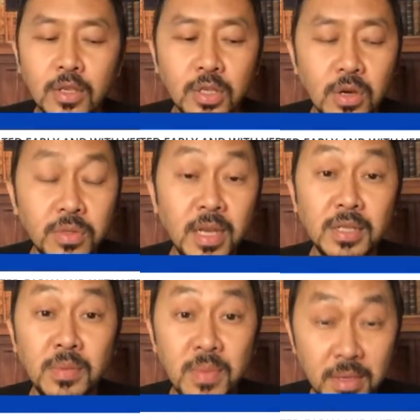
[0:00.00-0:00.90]
So
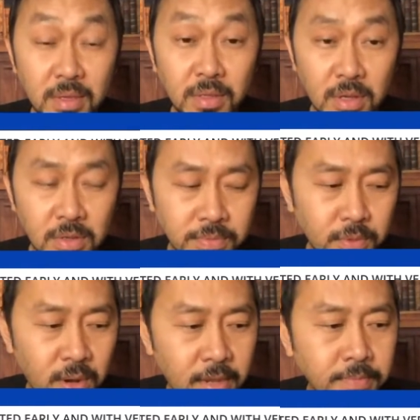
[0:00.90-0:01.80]
dexamethasone,
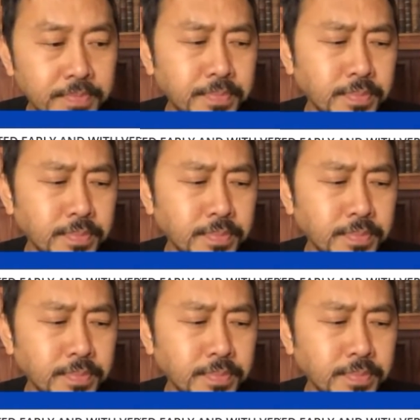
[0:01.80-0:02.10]
right?